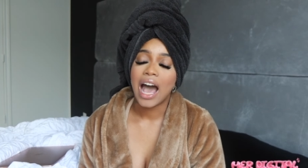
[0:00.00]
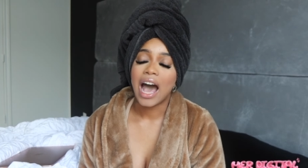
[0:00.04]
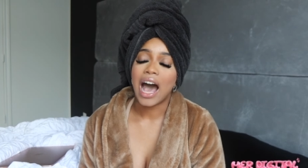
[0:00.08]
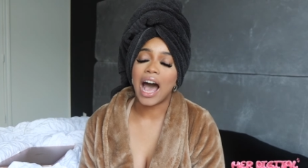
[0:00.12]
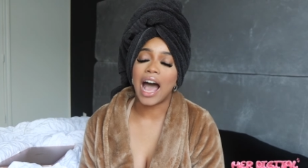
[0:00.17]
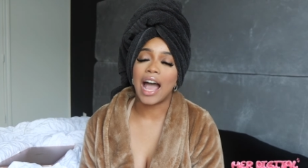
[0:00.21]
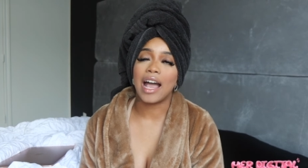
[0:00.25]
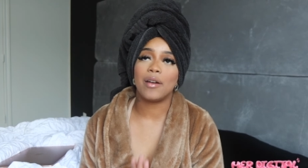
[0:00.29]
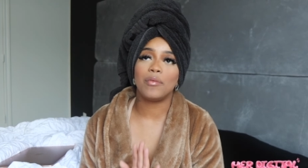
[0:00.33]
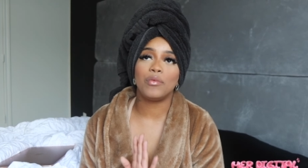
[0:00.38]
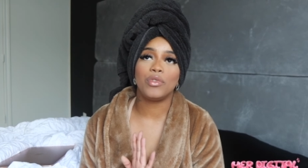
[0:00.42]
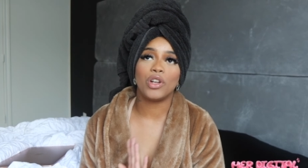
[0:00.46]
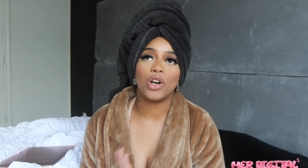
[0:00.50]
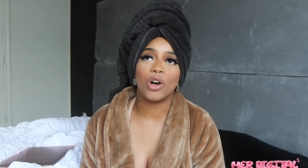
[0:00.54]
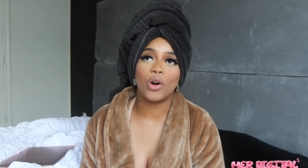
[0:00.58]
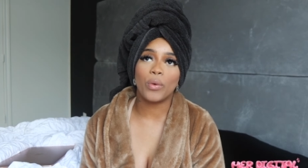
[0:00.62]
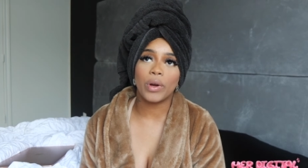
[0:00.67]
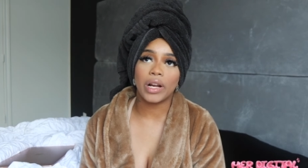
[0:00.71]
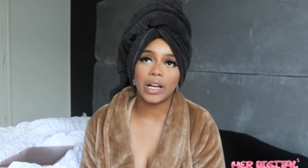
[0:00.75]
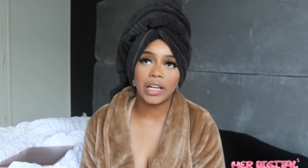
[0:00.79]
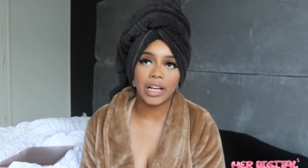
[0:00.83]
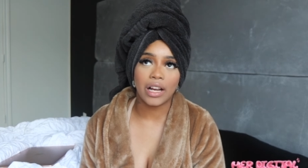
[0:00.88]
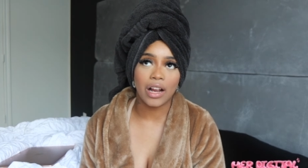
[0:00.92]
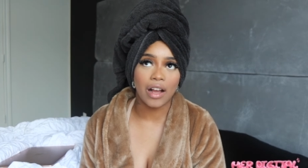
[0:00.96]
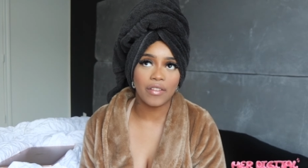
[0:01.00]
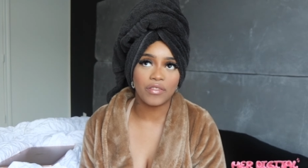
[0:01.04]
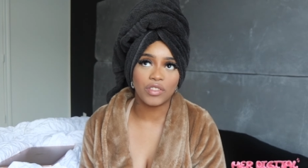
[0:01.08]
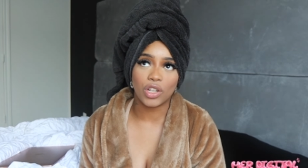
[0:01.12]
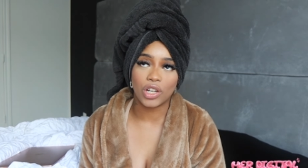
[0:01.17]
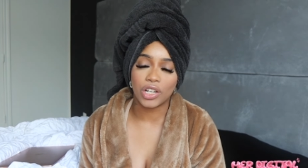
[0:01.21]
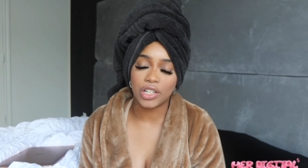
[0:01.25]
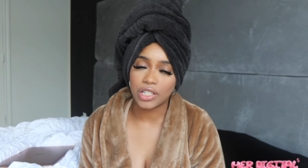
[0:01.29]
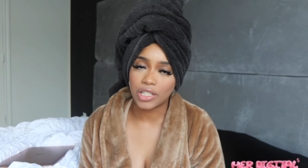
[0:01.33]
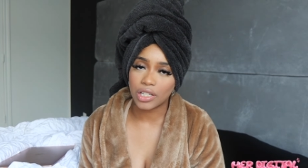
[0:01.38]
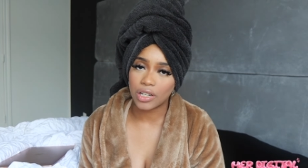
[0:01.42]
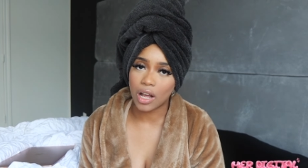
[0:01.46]
I am nowhere near, I've
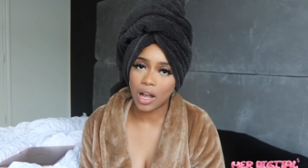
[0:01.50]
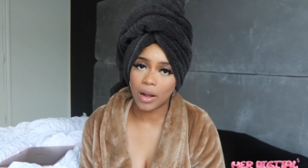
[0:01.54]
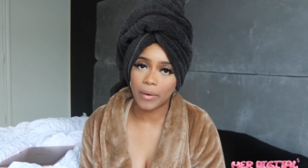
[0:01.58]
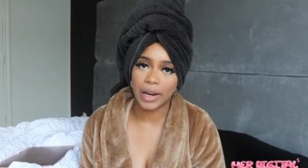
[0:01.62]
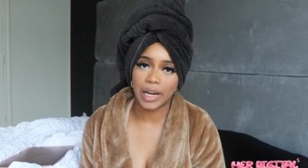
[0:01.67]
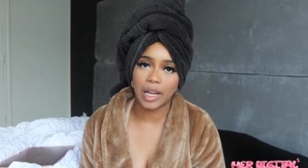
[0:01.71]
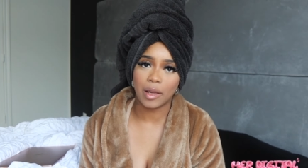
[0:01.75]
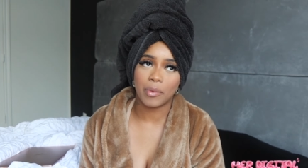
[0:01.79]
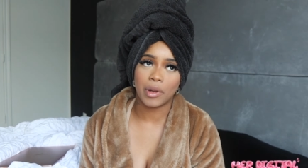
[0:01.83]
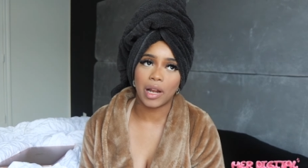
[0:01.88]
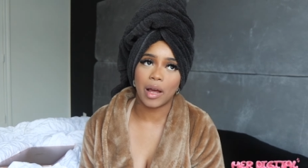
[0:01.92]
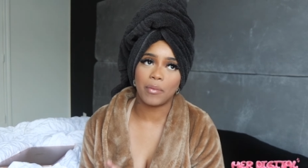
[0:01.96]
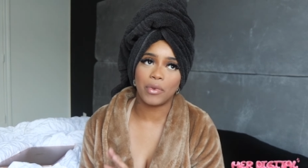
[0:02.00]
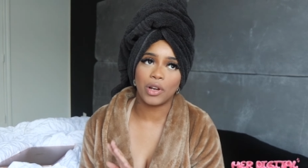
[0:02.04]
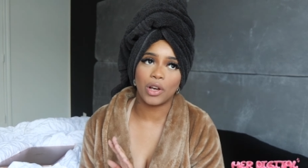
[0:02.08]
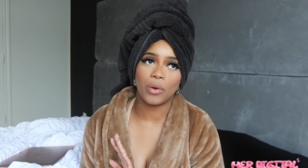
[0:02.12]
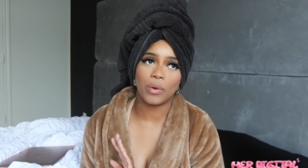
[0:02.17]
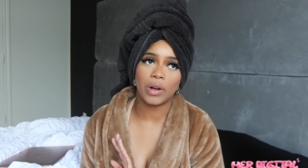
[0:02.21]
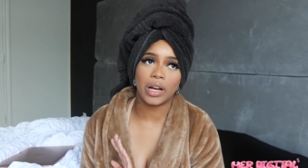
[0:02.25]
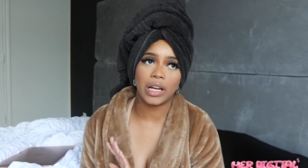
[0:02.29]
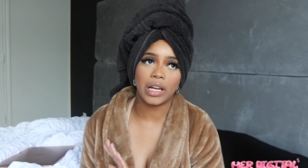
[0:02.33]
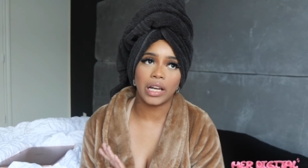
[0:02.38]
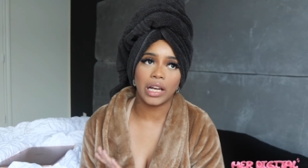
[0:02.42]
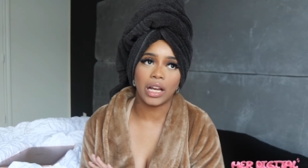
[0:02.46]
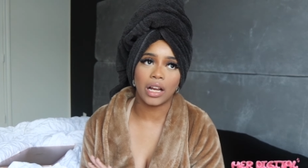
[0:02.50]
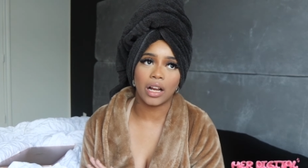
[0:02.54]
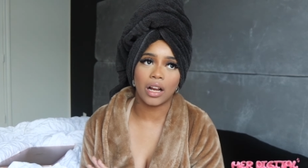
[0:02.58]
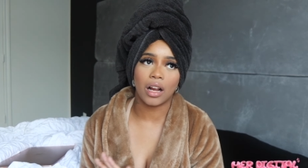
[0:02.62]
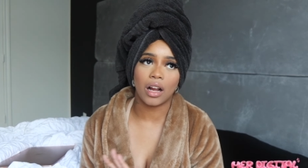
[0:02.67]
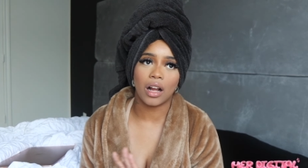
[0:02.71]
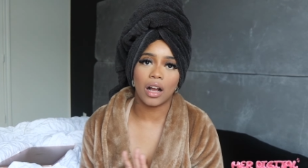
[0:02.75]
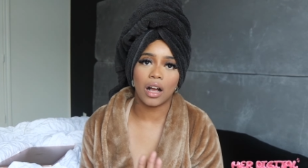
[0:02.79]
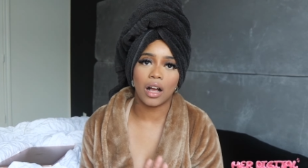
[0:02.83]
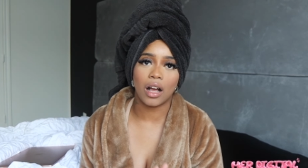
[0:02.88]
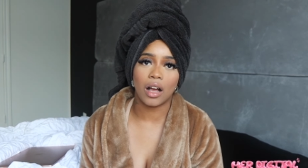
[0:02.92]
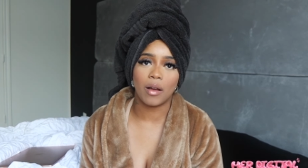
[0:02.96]
launched it already, but I'm nowhere near
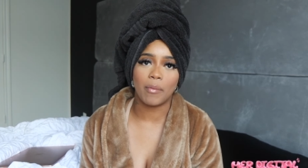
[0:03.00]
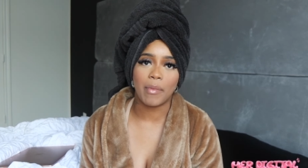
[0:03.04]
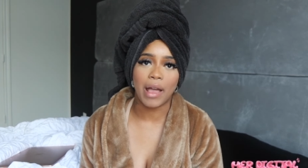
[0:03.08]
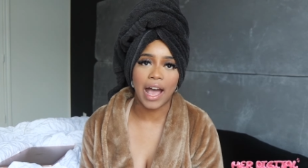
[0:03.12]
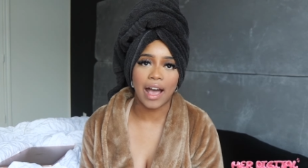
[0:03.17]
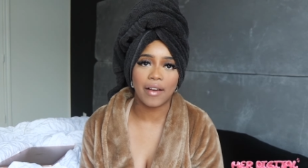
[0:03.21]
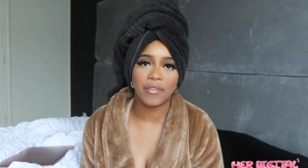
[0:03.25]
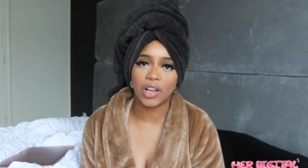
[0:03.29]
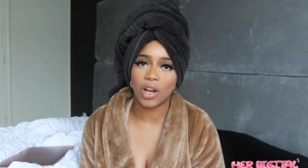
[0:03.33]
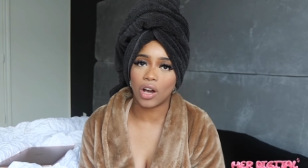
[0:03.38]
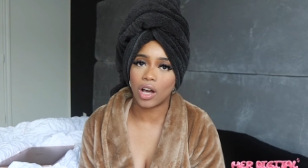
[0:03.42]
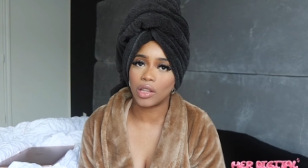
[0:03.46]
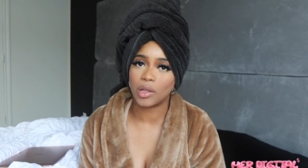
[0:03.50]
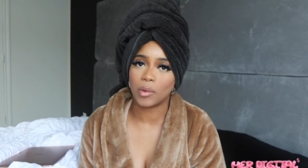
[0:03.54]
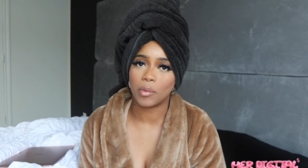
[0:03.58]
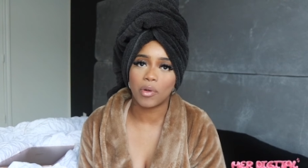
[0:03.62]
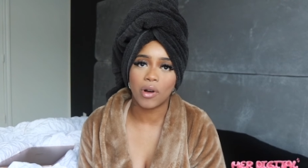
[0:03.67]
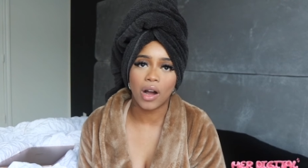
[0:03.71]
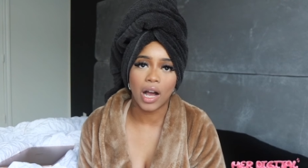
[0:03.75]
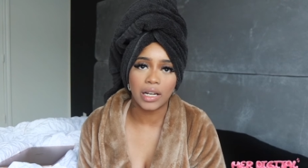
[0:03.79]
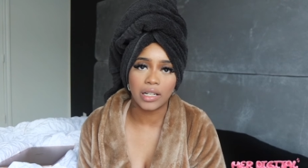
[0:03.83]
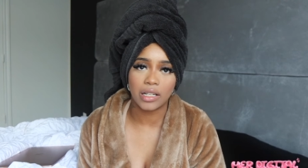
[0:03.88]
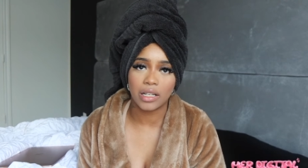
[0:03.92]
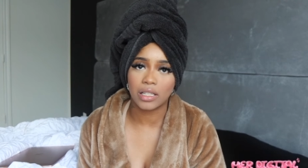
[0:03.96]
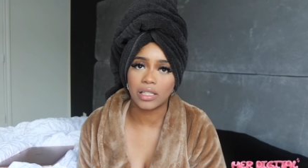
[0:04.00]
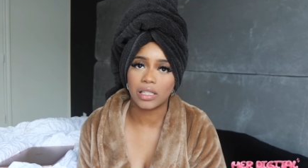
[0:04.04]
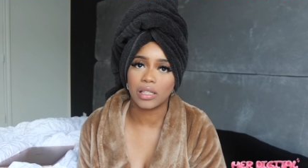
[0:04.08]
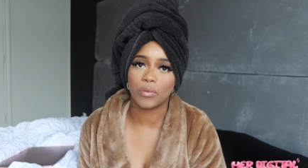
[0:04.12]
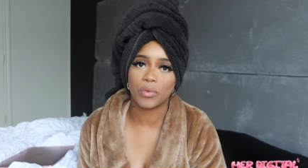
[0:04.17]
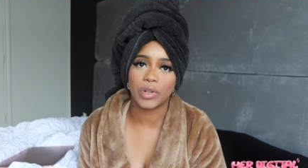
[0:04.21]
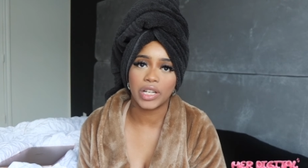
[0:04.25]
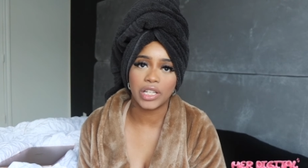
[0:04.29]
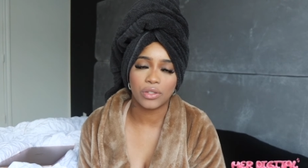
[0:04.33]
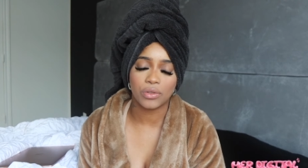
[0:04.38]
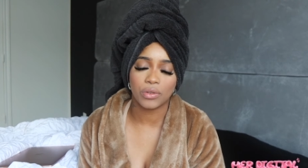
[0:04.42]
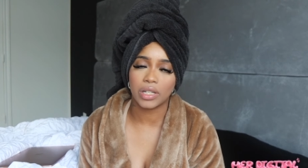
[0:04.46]
um, having all the products,
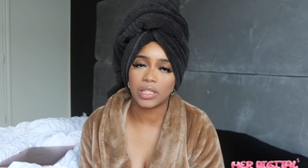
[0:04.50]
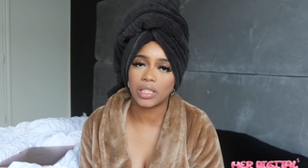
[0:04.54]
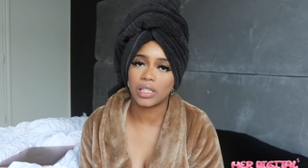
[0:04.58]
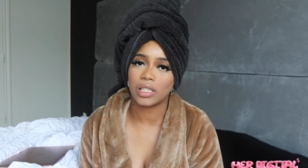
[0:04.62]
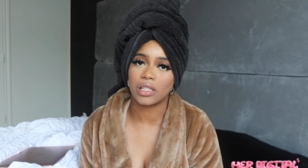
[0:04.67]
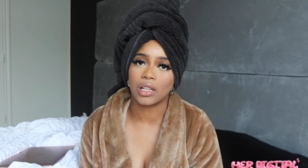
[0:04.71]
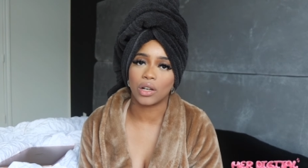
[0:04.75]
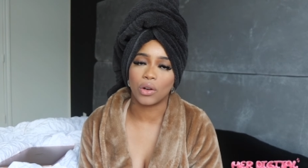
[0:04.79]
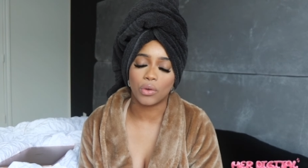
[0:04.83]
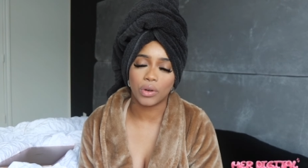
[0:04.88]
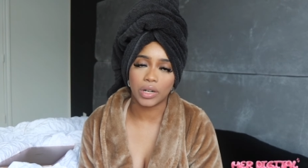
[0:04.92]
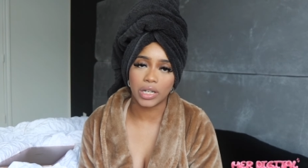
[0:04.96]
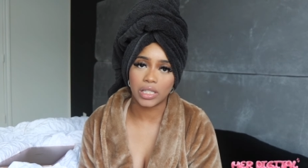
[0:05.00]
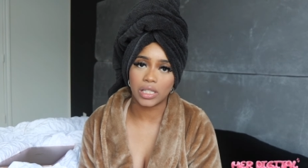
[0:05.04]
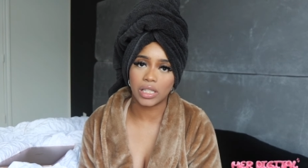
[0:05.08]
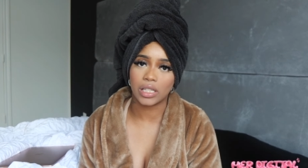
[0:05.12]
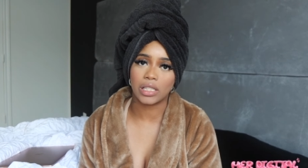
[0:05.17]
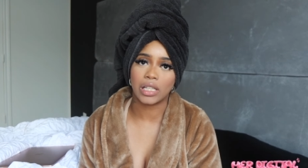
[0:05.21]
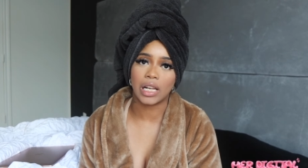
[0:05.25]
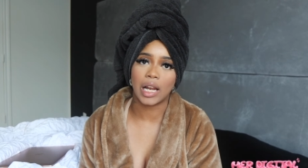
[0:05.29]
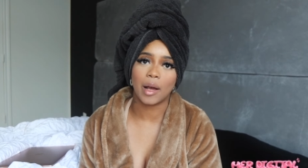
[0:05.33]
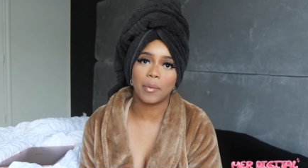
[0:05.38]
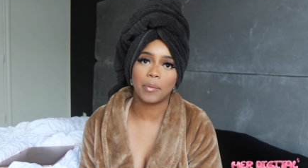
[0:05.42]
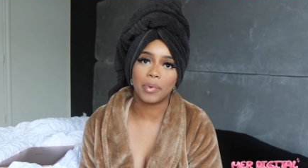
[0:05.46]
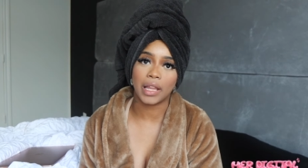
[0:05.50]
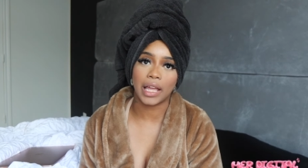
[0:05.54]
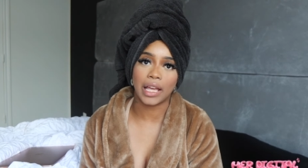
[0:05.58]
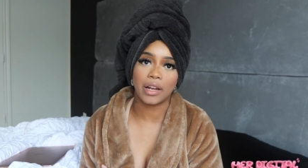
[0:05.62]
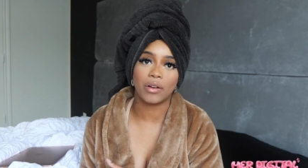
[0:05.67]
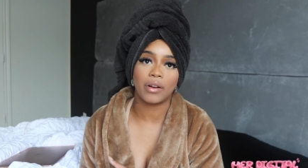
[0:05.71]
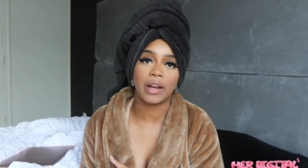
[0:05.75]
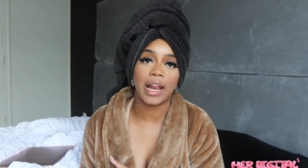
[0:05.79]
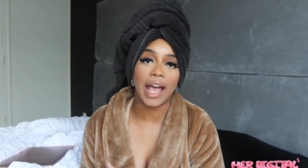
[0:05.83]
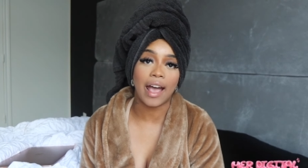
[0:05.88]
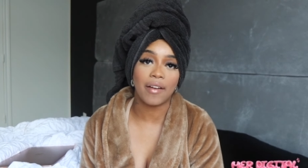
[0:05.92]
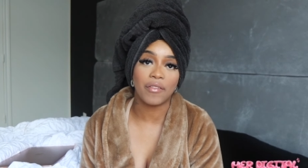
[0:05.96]
resources, and courses that I plan
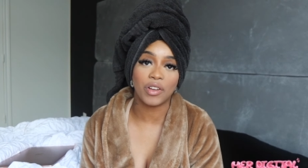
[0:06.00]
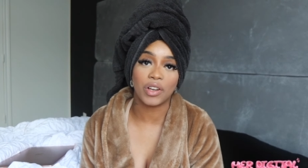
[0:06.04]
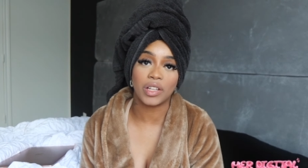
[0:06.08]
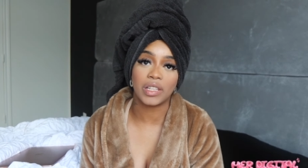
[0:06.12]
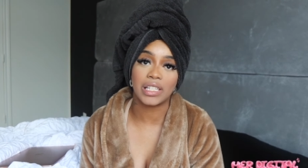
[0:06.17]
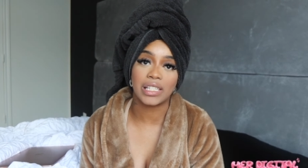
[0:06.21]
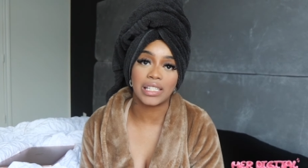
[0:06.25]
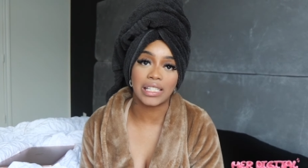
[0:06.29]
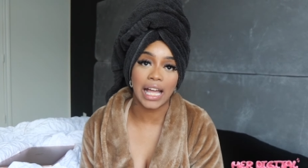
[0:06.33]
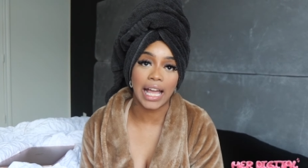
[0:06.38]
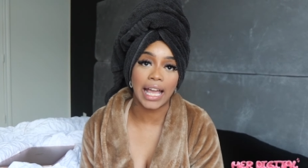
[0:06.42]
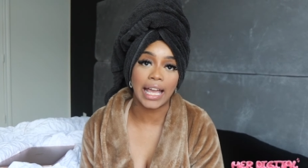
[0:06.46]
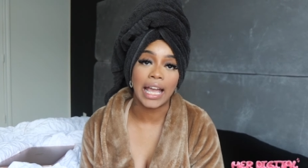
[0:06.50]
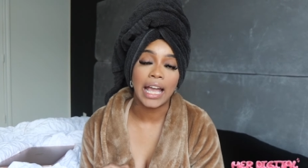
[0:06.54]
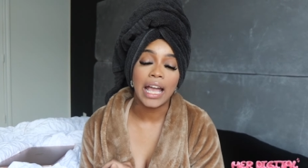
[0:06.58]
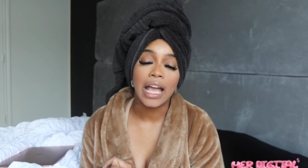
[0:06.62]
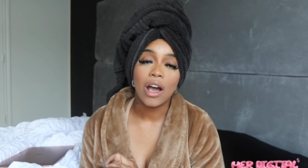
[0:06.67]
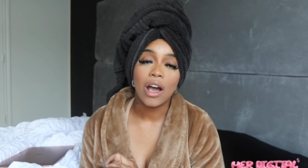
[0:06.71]
on having on the site